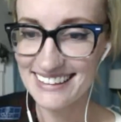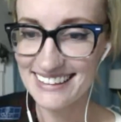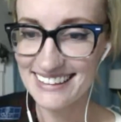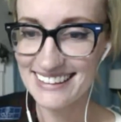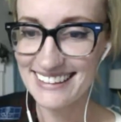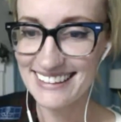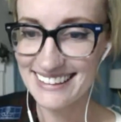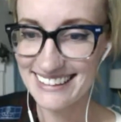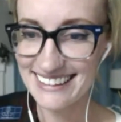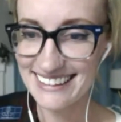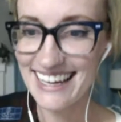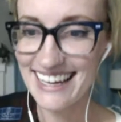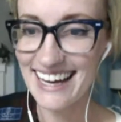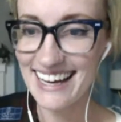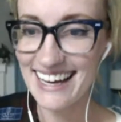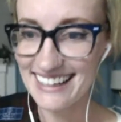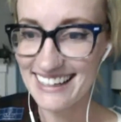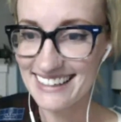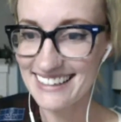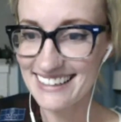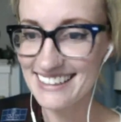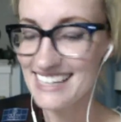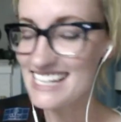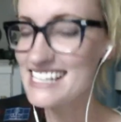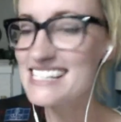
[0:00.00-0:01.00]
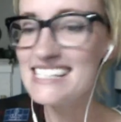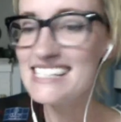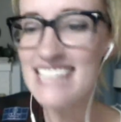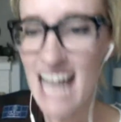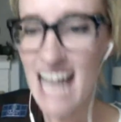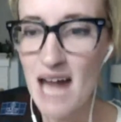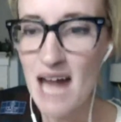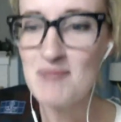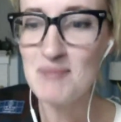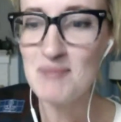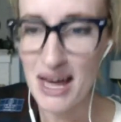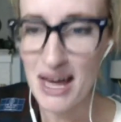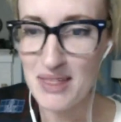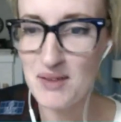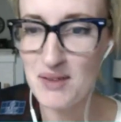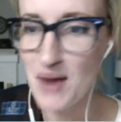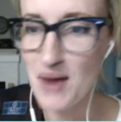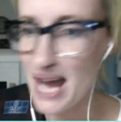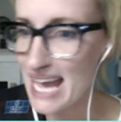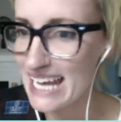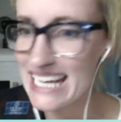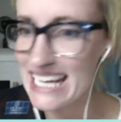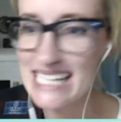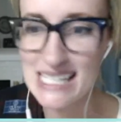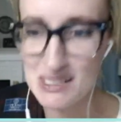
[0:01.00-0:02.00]
Yeah. It's not, by the
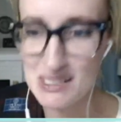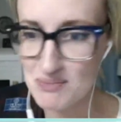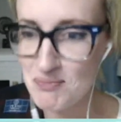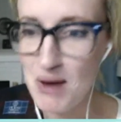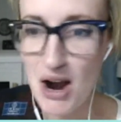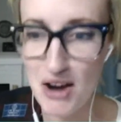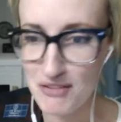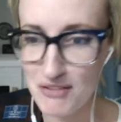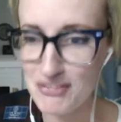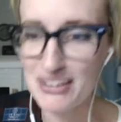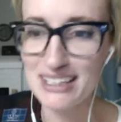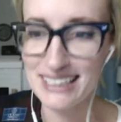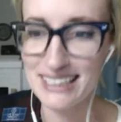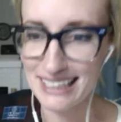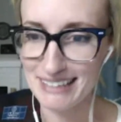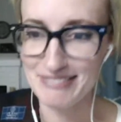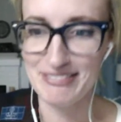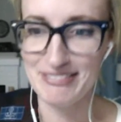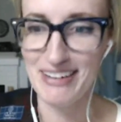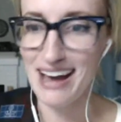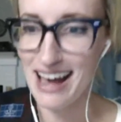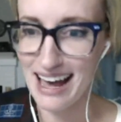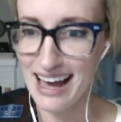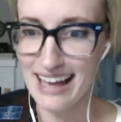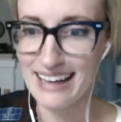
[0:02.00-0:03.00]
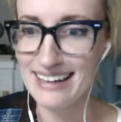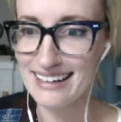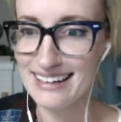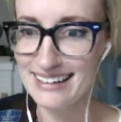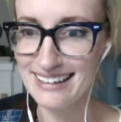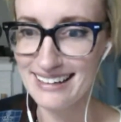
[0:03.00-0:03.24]
way. It's perfectly fine.